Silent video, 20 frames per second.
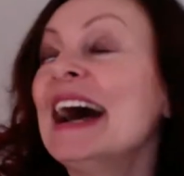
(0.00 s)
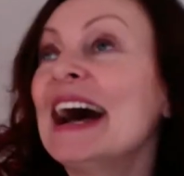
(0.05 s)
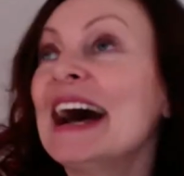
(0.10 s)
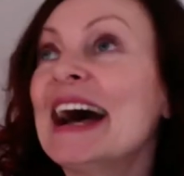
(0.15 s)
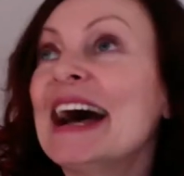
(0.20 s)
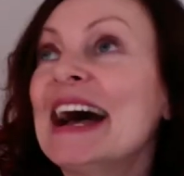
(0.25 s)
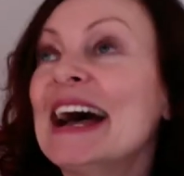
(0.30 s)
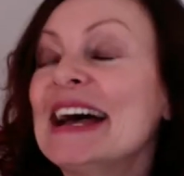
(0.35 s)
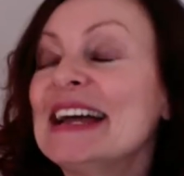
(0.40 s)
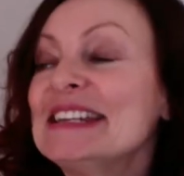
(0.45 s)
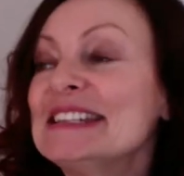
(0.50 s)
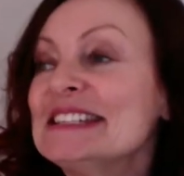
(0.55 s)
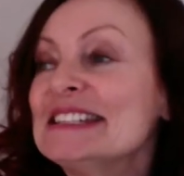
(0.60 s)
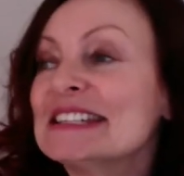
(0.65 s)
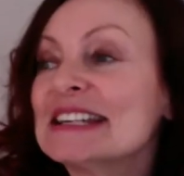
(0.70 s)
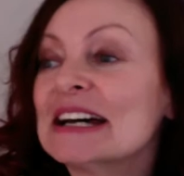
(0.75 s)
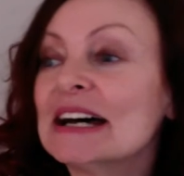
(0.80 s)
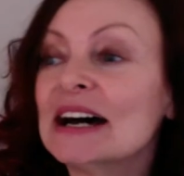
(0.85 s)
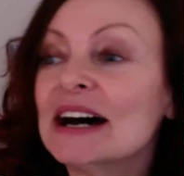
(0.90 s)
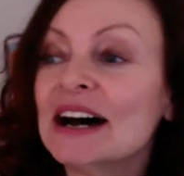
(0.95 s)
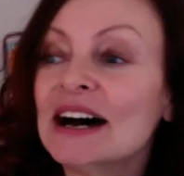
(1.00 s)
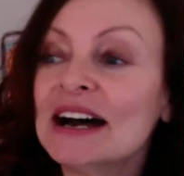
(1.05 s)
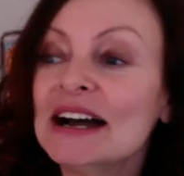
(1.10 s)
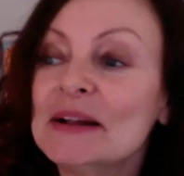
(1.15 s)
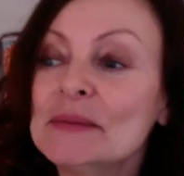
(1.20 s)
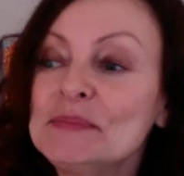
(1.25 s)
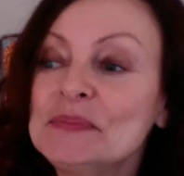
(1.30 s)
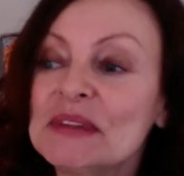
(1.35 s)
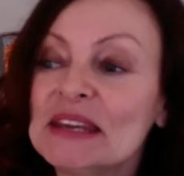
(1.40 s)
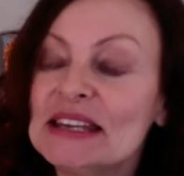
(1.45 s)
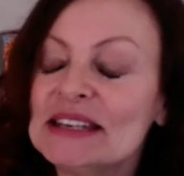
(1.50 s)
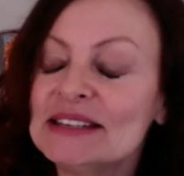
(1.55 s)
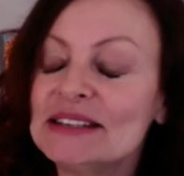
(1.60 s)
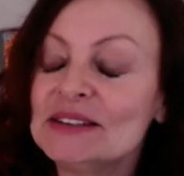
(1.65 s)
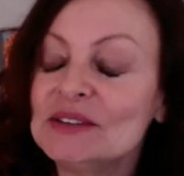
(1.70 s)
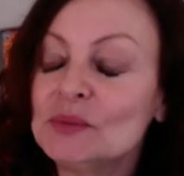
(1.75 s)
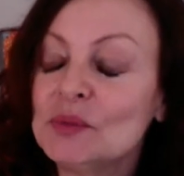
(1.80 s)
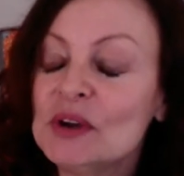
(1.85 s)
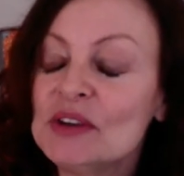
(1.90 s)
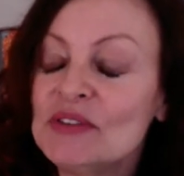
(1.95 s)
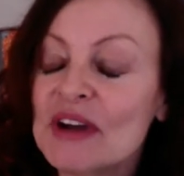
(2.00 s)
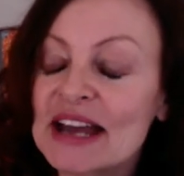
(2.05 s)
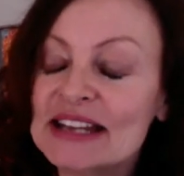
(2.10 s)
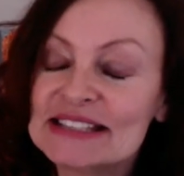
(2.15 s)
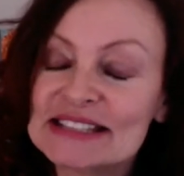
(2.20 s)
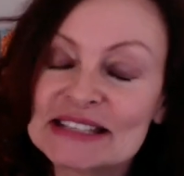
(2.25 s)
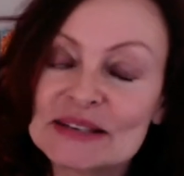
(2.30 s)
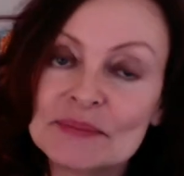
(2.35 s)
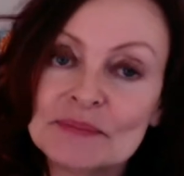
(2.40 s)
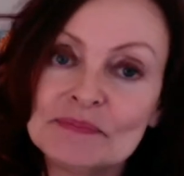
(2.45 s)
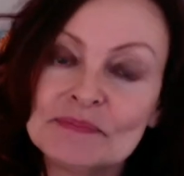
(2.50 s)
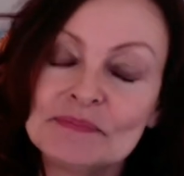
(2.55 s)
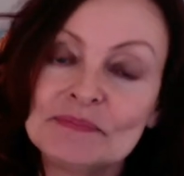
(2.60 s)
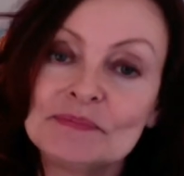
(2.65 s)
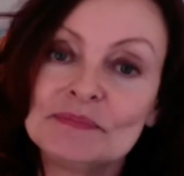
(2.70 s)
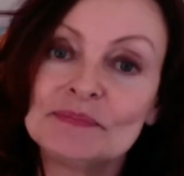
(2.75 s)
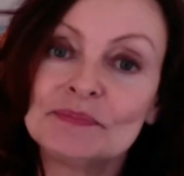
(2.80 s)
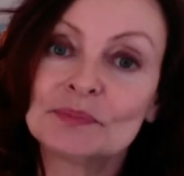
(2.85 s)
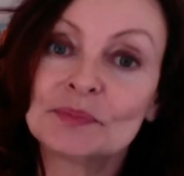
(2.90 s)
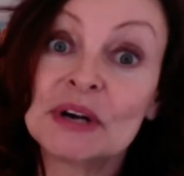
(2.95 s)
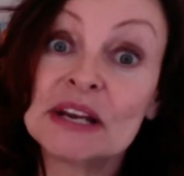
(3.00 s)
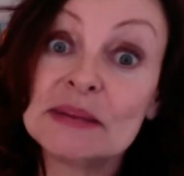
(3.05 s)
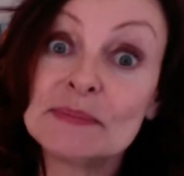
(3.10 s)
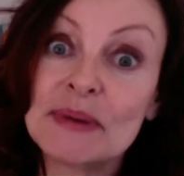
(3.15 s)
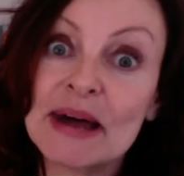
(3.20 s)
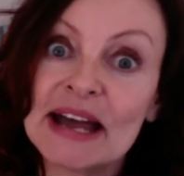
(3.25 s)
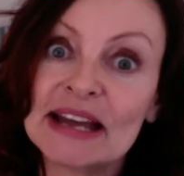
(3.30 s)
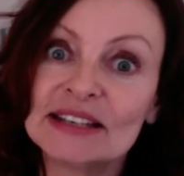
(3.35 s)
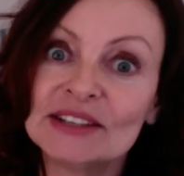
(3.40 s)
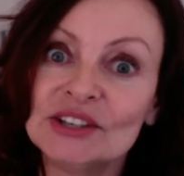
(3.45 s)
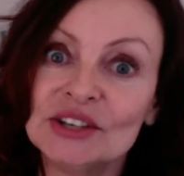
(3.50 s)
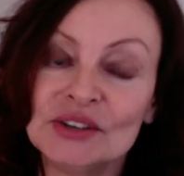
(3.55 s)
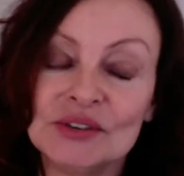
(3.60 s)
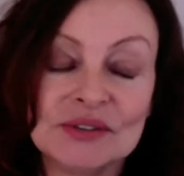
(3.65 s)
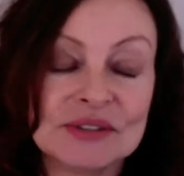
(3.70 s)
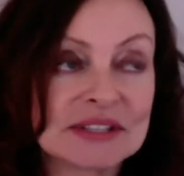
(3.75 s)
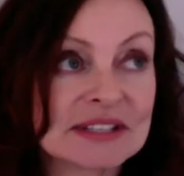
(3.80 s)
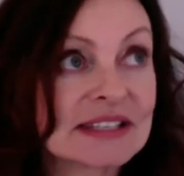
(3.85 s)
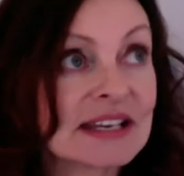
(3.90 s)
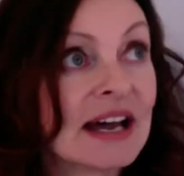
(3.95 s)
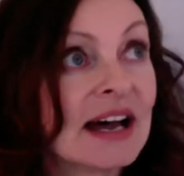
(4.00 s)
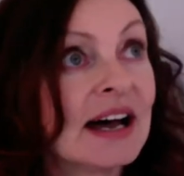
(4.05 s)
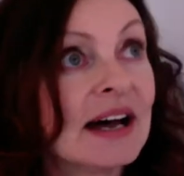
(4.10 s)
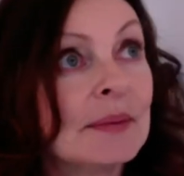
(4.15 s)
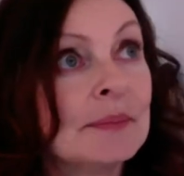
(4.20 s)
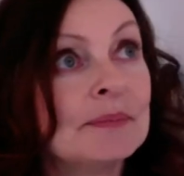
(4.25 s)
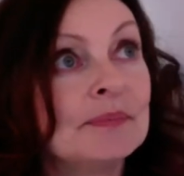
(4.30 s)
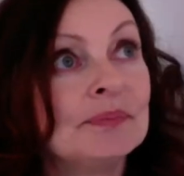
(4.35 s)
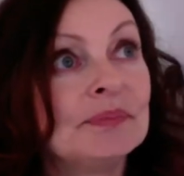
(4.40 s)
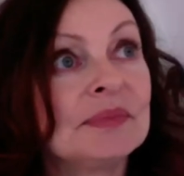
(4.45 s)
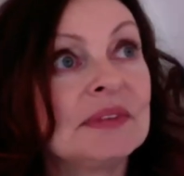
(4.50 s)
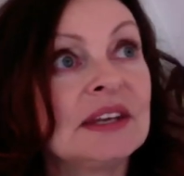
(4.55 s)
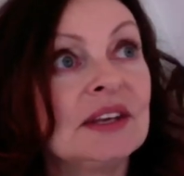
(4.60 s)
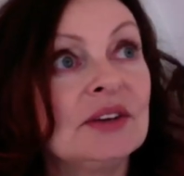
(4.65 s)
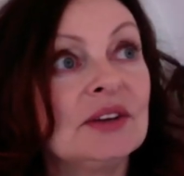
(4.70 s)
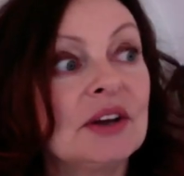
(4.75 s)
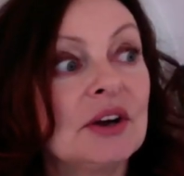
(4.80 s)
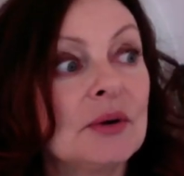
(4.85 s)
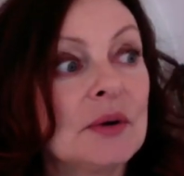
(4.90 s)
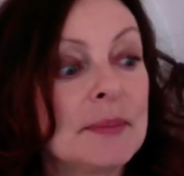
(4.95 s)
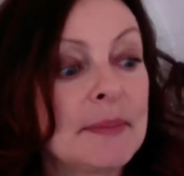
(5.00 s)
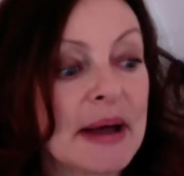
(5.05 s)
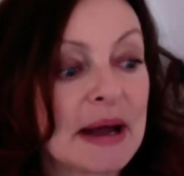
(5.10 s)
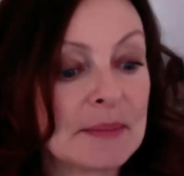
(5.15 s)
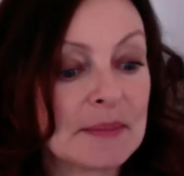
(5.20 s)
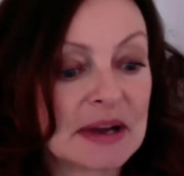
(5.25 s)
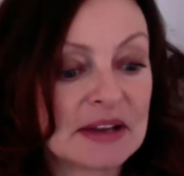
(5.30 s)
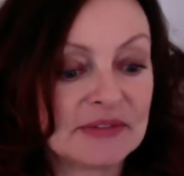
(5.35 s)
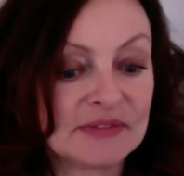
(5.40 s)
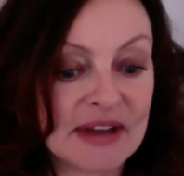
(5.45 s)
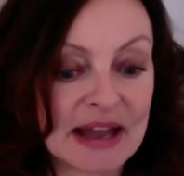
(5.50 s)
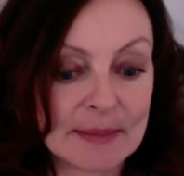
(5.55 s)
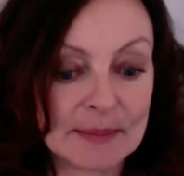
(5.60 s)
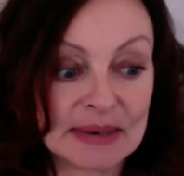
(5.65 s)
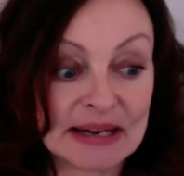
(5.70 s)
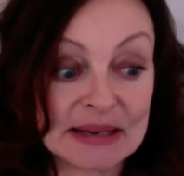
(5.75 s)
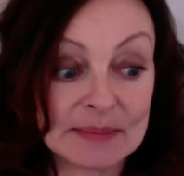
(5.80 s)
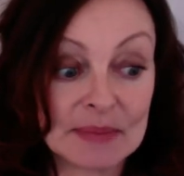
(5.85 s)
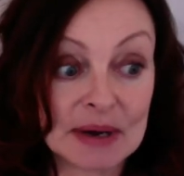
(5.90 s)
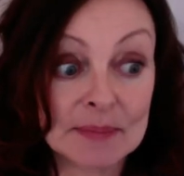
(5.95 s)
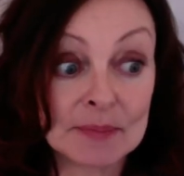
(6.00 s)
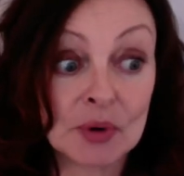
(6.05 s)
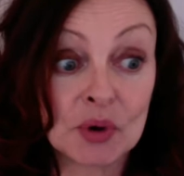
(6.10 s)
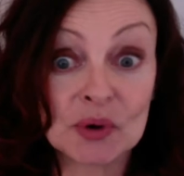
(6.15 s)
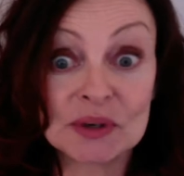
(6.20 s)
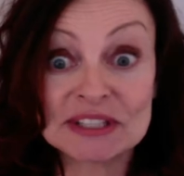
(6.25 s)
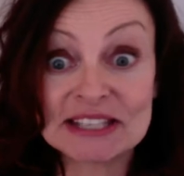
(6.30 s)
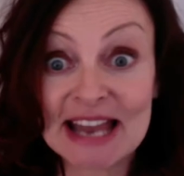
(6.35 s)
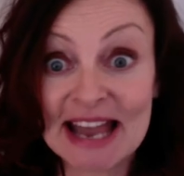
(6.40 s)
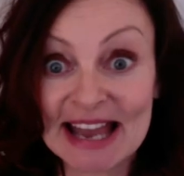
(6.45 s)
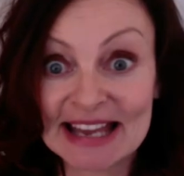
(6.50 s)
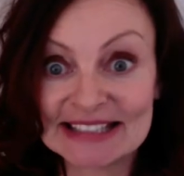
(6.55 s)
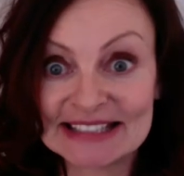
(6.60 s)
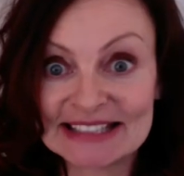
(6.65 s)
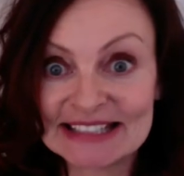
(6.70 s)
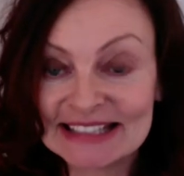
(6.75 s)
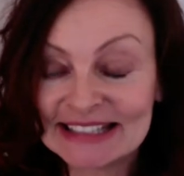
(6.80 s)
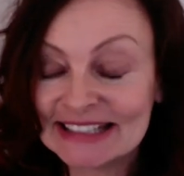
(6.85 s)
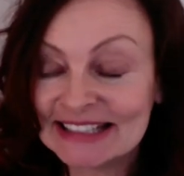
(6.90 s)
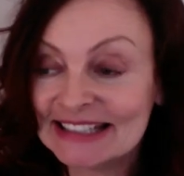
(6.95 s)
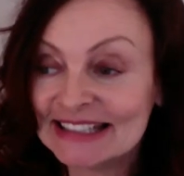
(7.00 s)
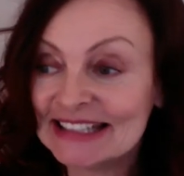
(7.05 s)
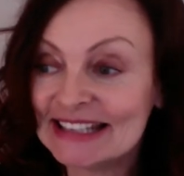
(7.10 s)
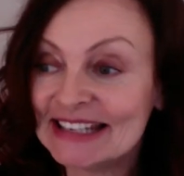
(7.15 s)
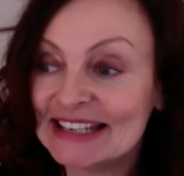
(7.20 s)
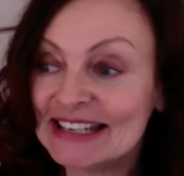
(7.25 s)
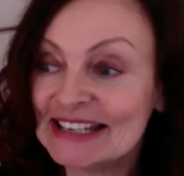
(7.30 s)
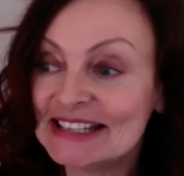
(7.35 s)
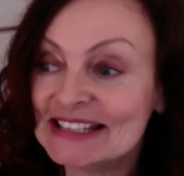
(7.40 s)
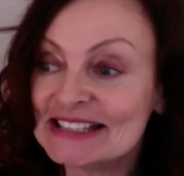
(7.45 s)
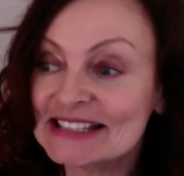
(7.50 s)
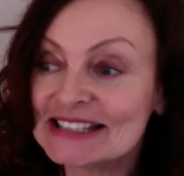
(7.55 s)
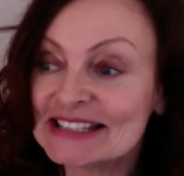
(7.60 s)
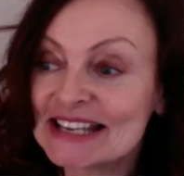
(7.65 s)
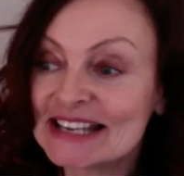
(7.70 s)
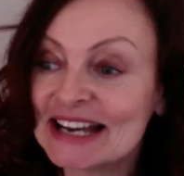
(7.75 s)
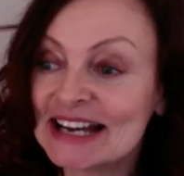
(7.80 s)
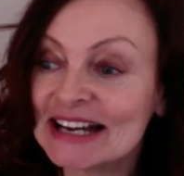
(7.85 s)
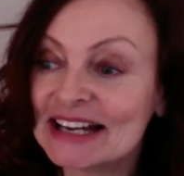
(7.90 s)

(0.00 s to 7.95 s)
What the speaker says: And we've had some pretty bad news, you know, about my family. My poor dad is